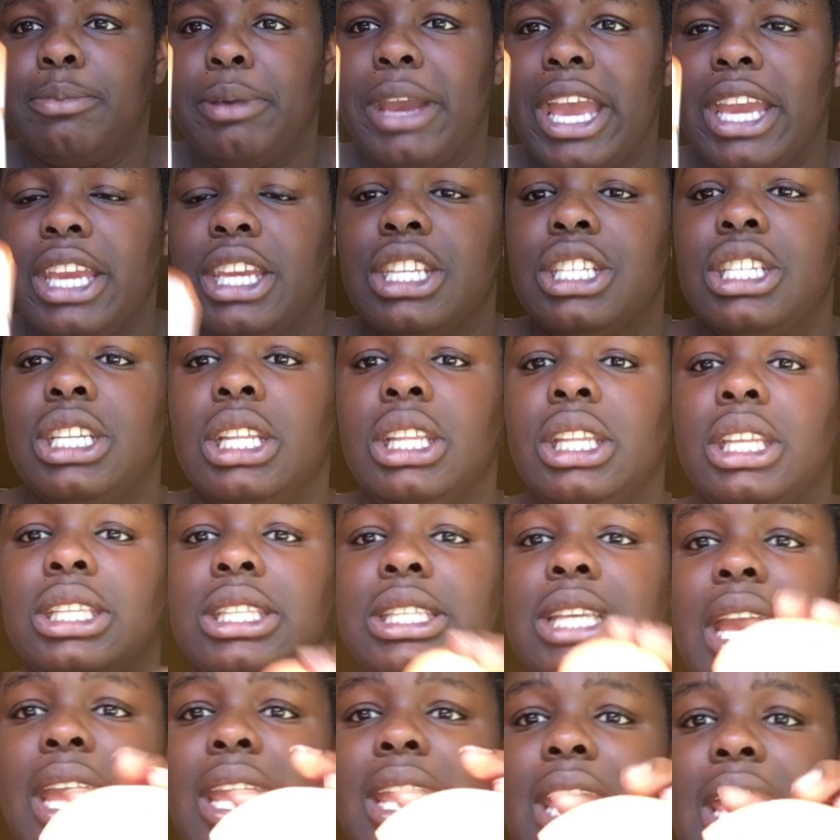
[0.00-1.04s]
the packaging
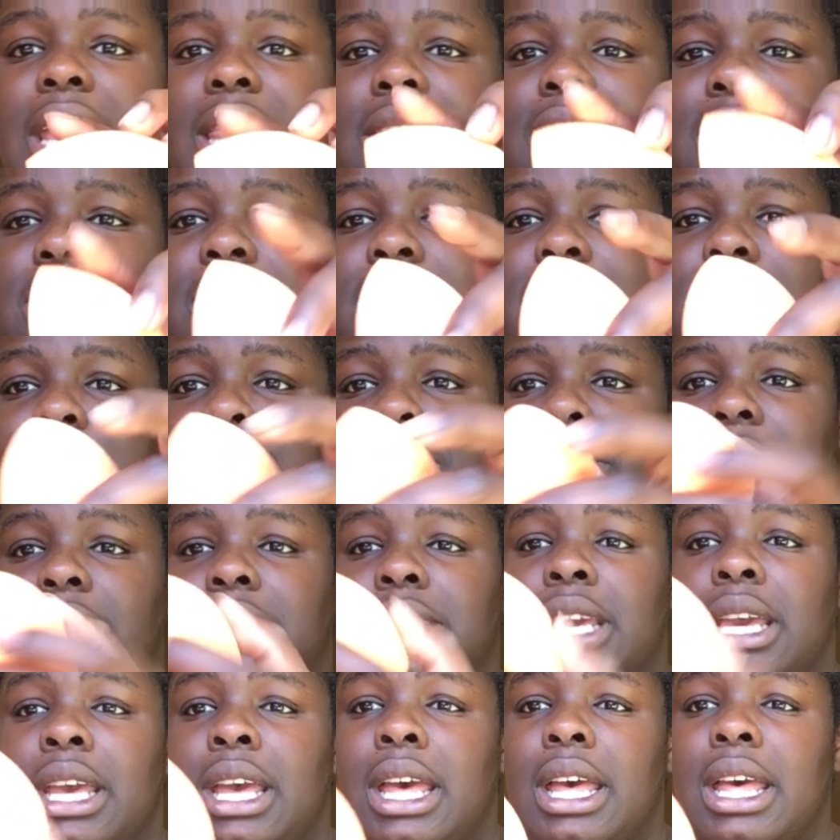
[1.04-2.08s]
looks like, and this is what
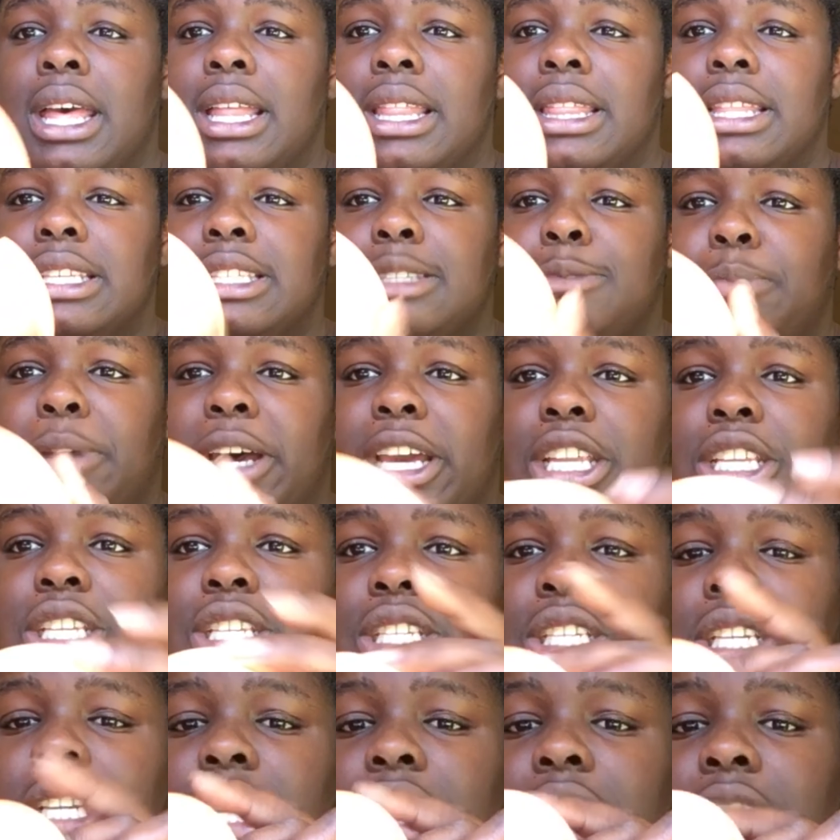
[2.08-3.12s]
the
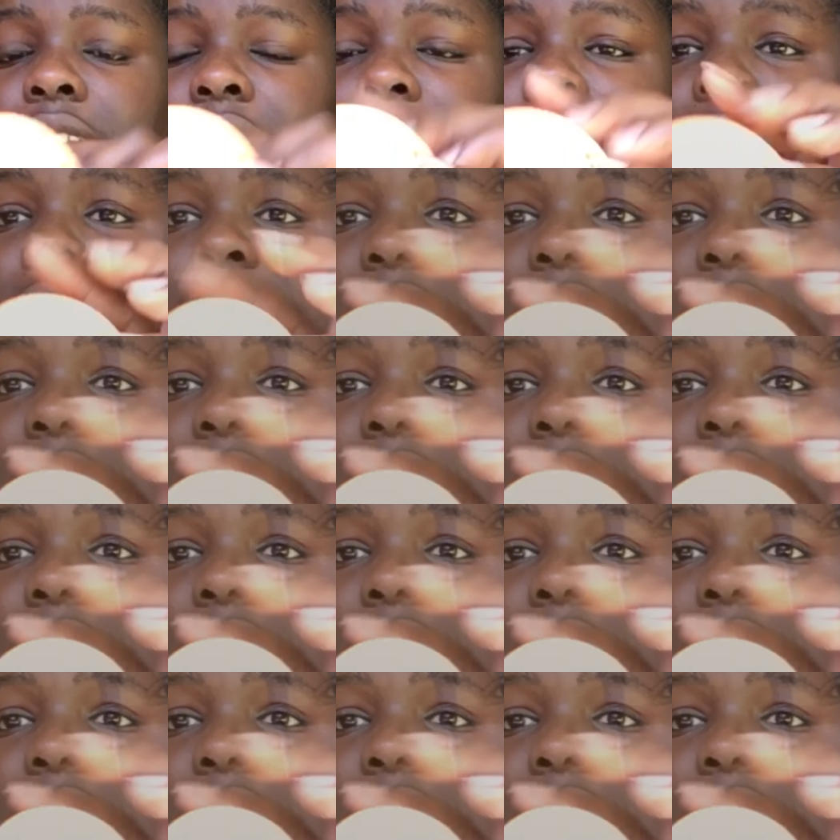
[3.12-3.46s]
sponge looks